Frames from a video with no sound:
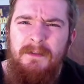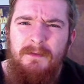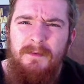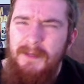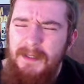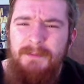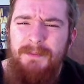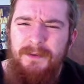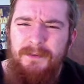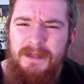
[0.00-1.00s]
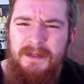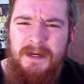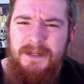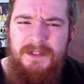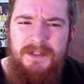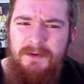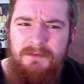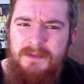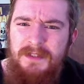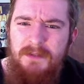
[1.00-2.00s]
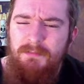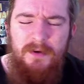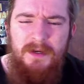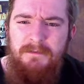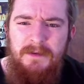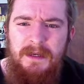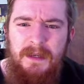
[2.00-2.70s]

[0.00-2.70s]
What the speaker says: Really boring. Like, I just don't see the point of it.